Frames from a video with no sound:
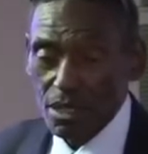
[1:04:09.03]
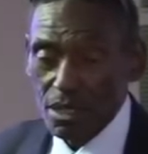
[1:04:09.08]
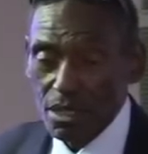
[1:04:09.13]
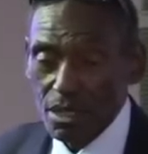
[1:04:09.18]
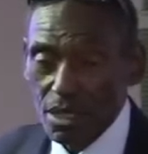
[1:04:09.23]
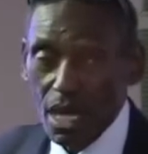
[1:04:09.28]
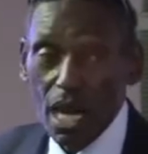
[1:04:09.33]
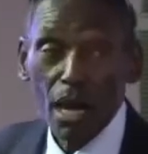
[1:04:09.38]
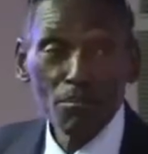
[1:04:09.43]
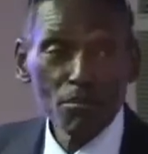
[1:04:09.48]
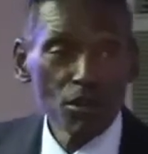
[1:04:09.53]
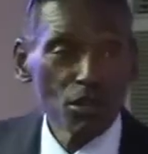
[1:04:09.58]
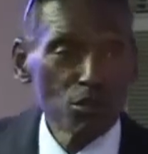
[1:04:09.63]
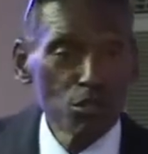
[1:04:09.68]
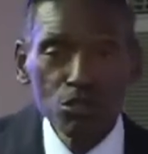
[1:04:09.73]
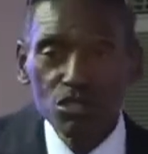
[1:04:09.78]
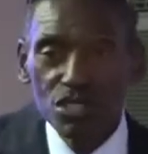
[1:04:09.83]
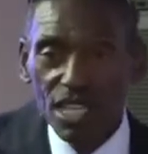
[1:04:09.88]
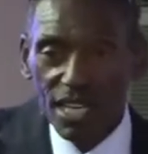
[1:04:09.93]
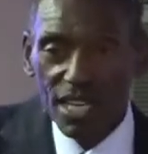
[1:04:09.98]
Oh. Um, who
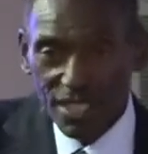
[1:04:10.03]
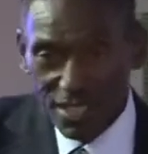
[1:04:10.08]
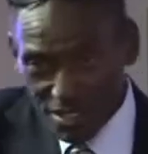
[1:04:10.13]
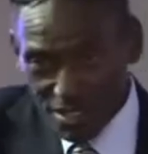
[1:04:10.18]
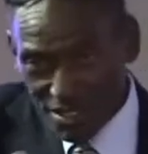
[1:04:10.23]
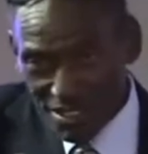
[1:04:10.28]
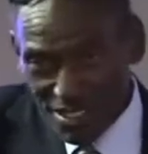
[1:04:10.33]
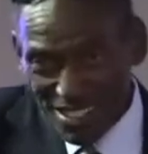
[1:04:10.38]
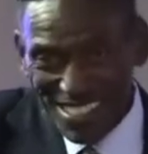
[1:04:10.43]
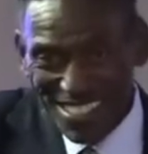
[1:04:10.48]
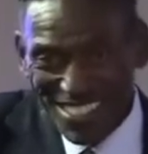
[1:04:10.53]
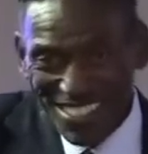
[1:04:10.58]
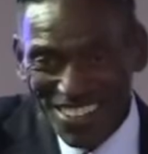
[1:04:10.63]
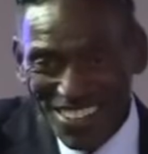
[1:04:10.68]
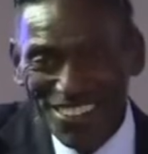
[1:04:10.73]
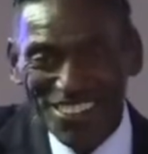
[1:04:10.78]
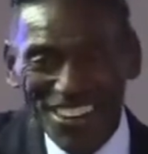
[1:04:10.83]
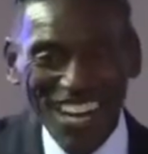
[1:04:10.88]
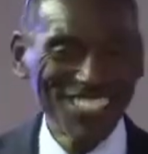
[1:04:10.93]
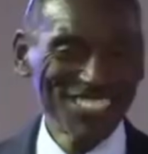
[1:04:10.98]
said? It? Oh,
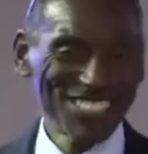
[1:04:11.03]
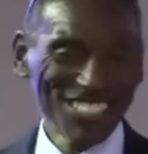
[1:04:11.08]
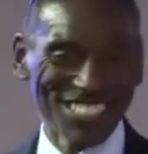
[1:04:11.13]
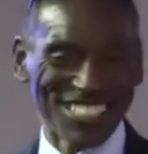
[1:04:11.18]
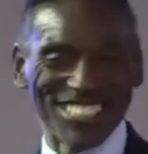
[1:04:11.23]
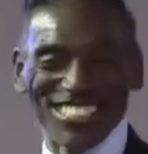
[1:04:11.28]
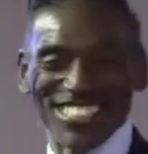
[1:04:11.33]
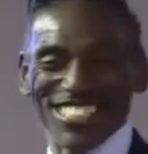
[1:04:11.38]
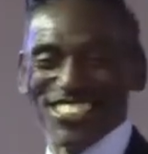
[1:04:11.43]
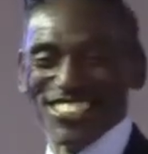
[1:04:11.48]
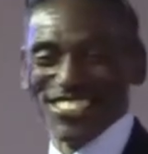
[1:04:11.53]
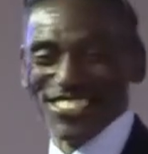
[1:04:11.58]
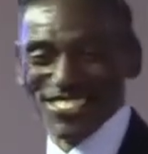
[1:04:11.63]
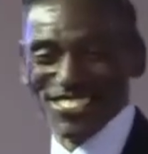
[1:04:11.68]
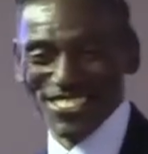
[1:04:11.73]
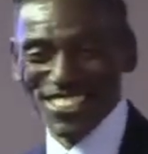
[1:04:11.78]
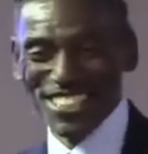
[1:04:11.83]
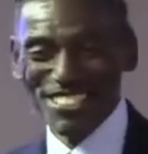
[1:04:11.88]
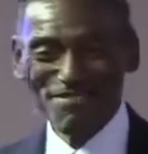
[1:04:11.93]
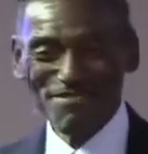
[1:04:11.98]
I should have known.
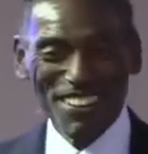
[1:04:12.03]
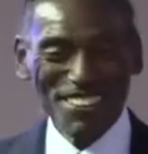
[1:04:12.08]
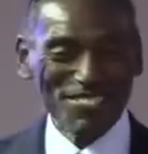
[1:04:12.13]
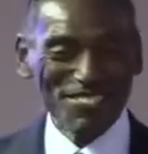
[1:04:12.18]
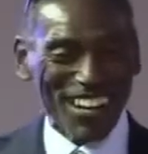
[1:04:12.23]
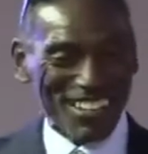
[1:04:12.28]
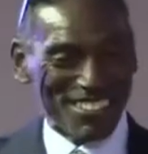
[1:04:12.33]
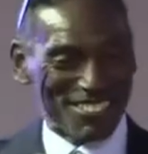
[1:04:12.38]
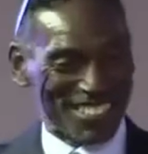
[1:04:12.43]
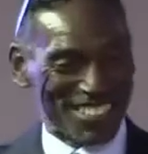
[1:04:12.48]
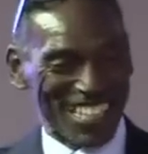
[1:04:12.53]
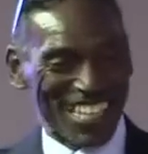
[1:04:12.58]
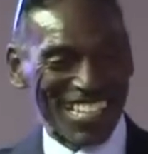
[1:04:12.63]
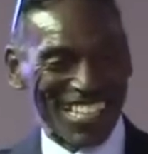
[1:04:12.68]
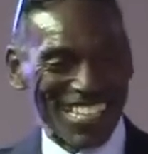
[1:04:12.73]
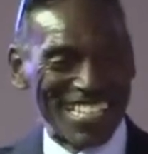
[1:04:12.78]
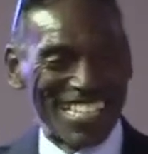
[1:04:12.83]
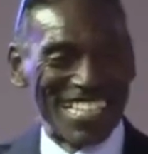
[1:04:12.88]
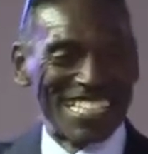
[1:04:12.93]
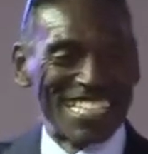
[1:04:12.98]
My wife said it.
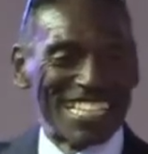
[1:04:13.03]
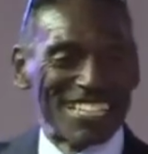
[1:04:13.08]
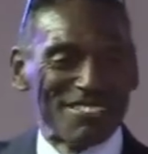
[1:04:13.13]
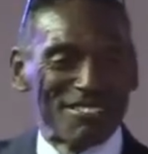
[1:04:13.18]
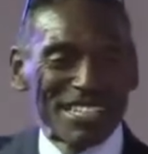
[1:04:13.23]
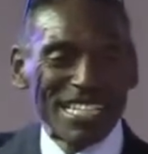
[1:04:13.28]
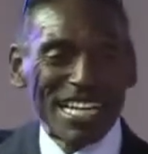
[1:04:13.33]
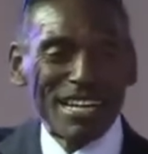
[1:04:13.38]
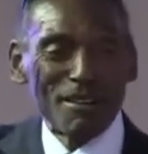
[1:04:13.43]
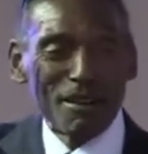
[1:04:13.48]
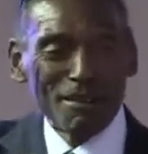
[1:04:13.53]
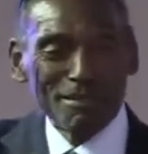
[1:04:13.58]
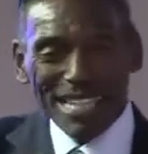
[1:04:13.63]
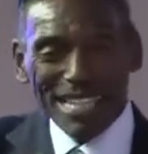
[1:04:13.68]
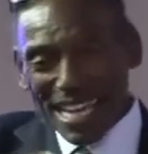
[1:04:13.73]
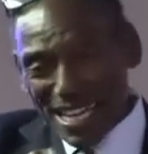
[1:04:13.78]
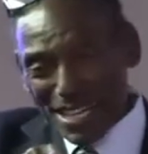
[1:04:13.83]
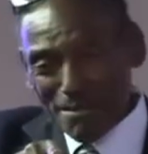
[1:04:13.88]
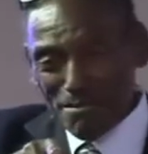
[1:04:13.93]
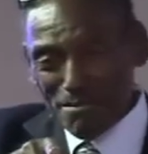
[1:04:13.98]
Will come up like
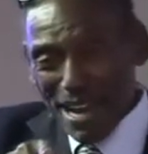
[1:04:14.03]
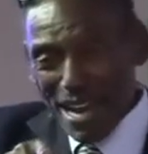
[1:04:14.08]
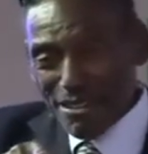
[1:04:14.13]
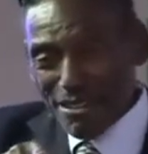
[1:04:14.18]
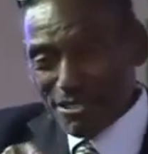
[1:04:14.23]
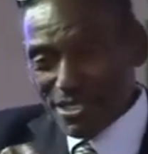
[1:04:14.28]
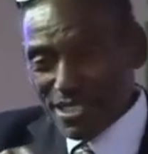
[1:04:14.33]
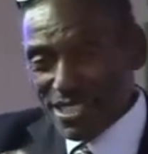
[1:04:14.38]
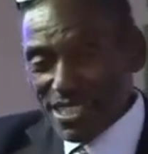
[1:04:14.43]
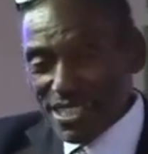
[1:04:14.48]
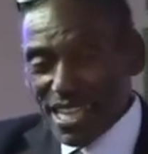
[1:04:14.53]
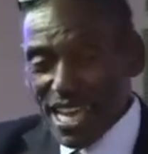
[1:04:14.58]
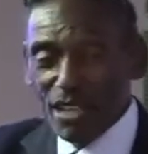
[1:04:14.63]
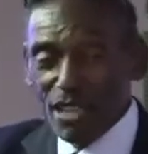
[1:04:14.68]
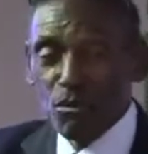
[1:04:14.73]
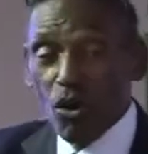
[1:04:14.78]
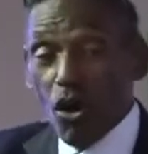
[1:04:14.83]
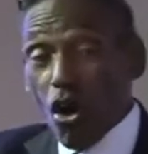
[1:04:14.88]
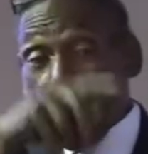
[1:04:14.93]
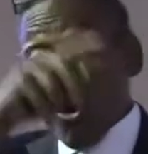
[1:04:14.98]
a mountain and
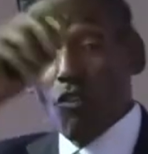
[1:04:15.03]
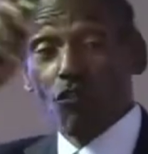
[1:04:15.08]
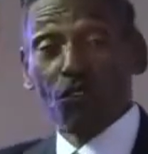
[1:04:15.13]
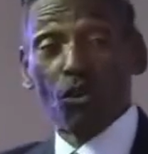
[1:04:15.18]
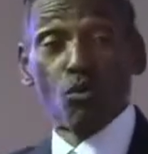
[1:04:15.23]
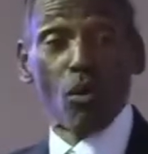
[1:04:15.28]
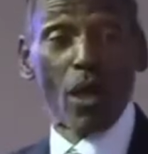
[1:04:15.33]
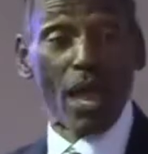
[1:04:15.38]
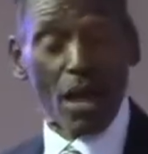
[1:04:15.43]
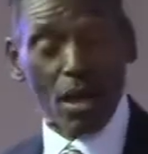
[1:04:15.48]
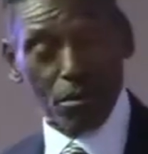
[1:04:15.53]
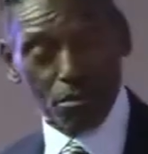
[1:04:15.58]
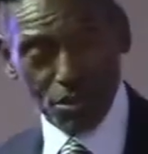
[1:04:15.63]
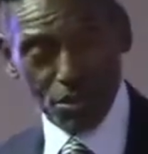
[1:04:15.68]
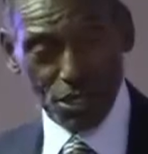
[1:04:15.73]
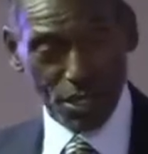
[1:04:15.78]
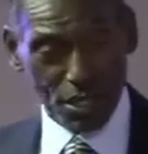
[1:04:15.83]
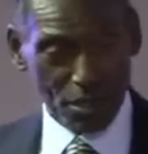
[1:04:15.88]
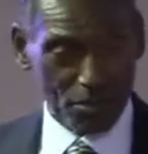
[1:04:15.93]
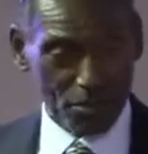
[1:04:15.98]
will overwhelm
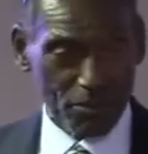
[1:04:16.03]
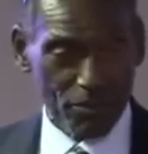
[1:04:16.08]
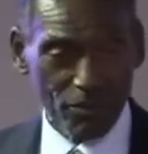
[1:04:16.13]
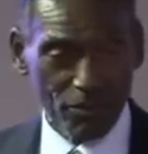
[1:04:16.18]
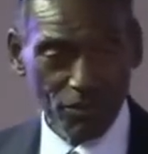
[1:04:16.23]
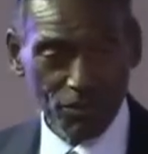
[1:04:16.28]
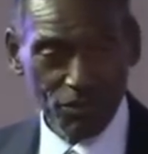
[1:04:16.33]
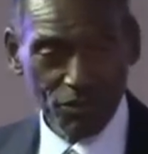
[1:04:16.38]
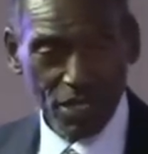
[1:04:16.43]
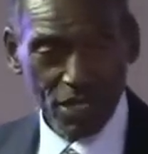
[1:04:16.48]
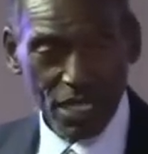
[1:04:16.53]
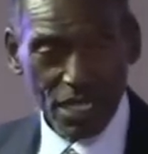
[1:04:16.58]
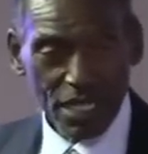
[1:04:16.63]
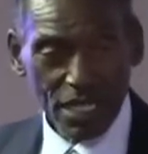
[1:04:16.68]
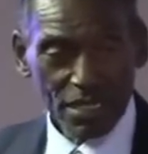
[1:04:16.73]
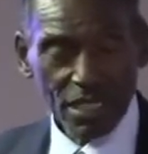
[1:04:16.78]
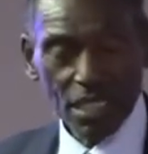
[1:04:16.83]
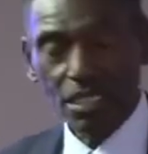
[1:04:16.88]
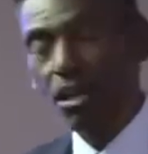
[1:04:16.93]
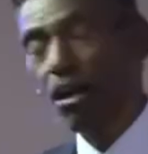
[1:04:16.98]
them. They
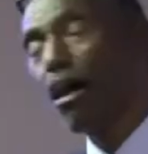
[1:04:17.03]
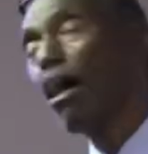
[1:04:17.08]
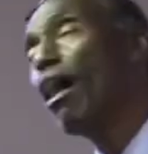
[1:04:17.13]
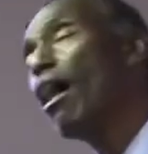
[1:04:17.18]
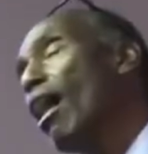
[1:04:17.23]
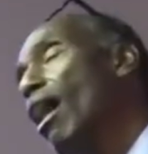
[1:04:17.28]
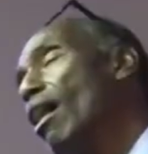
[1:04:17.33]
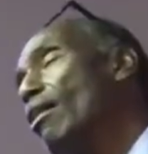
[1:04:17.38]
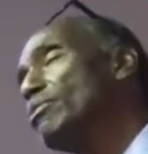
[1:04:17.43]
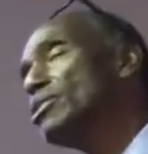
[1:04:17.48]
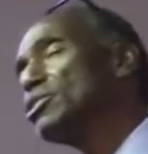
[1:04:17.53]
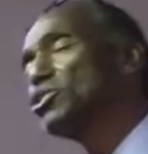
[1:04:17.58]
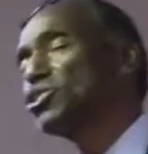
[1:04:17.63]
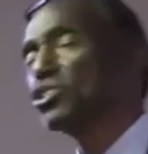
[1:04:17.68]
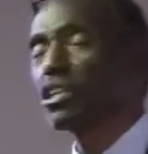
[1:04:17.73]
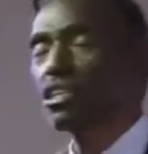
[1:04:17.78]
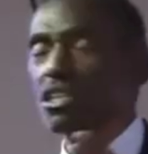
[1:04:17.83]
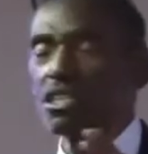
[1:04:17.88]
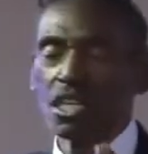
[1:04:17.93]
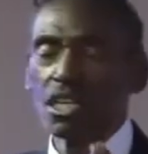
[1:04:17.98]
said, oh, we should
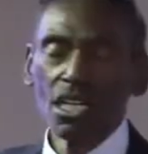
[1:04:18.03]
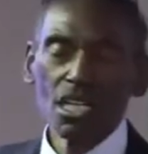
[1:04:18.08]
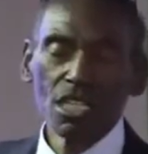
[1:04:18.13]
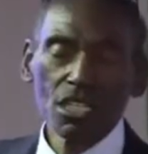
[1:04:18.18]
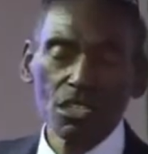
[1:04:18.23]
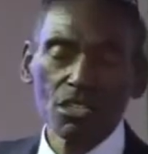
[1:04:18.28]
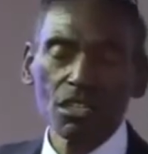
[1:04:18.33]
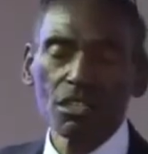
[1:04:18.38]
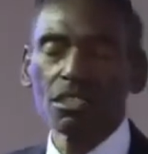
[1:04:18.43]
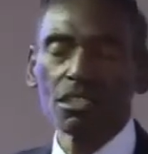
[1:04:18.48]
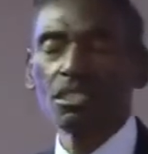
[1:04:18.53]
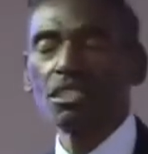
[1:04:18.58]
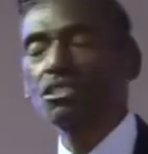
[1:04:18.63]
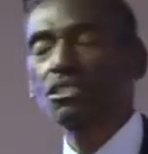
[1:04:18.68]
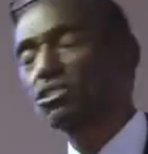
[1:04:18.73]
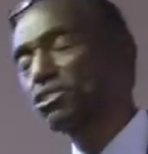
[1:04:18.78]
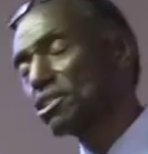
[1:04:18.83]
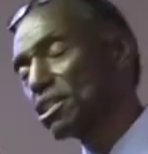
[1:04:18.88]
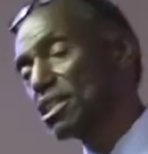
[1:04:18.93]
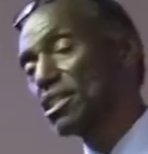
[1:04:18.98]
have, could have,
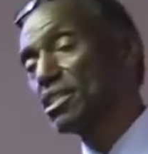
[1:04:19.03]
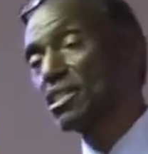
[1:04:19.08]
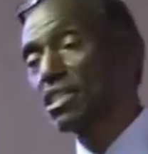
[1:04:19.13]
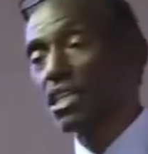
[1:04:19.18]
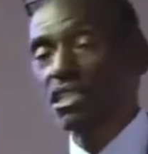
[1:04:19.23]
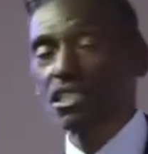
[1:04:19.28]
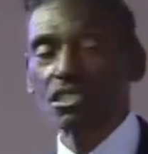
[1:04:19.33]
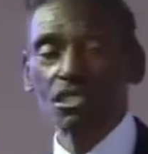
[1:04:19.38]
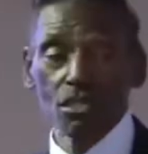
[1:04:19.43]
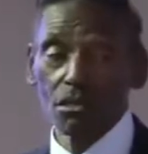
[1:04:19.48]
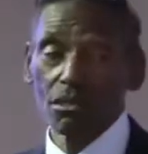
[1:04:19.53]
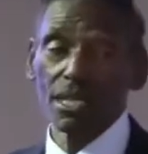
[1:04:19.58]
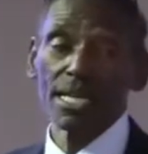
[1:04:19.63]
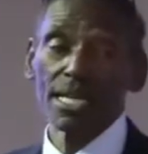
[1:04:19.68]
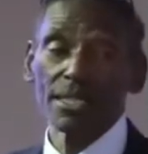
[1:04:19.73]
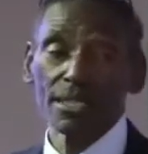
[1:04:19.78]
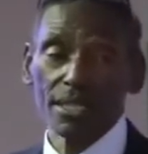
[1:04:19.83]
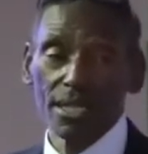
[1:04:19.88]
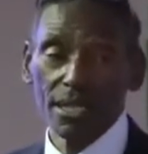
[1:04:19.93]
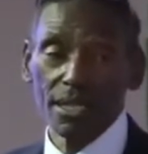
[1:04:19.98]
should have did it. It's too late
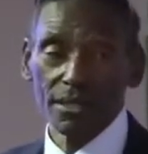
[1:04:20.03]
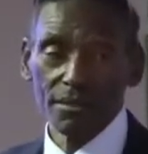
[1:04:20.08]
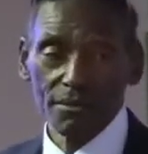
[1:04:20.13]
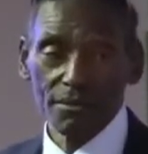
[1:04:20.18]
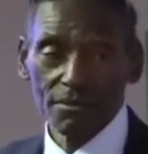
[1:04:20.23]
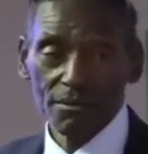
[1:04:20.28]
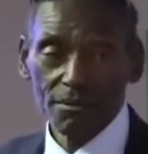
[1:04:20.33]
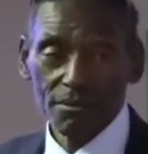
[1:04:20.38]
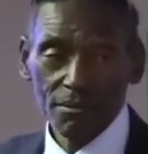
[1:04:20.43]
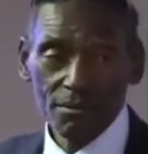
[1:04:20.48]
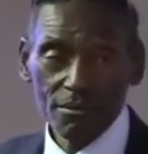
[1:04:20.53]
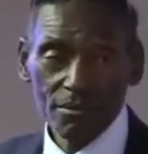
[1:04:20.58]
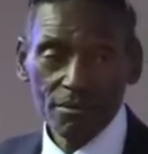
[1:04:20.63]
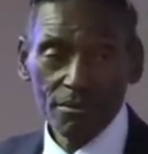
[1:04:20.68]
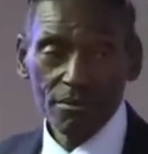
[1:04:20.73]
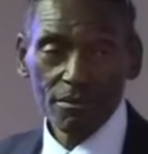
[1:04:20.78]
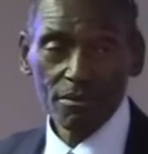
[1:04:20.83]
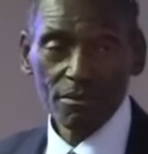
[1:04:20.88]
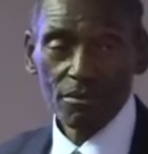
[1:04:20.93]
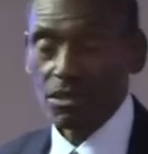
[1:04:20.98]
then.
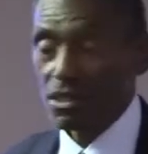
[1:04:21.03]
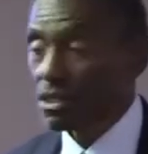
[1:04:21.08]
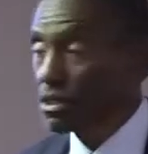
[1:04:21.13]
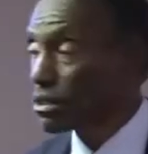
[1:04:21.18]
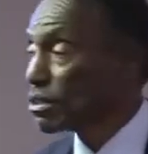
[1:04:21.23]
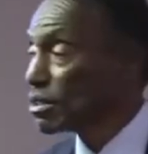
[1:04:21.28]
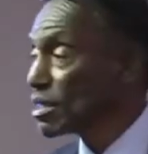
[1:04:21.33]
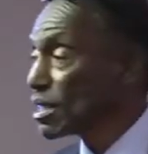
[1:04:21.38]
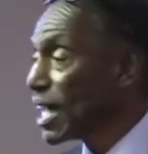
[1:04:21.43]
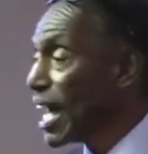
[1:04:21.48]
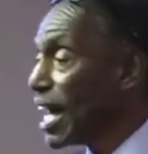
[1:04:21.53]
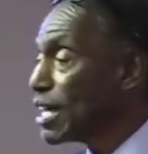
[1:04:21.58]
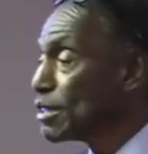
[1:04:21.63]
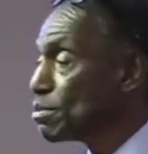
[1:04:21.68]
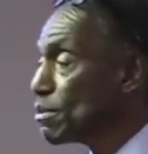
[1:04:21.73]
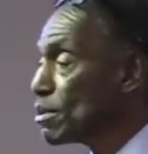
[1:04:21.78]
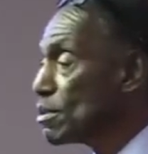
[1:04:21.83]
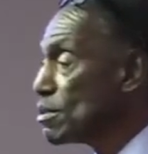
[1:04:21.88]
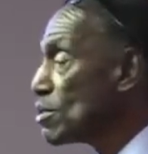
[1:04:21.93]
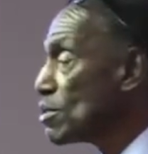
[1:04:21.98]
Because hmm. the
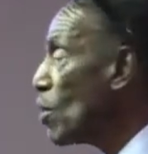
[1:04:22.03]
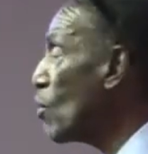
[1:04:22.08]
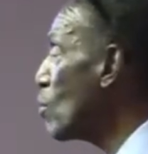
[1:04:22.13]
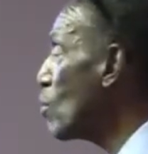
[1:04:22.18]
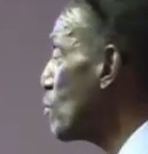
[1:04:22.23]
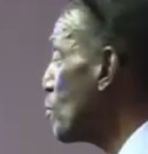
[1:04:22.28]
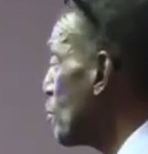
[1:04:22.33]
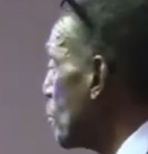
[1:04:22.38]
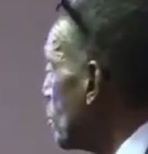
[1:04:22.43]
gospel is over.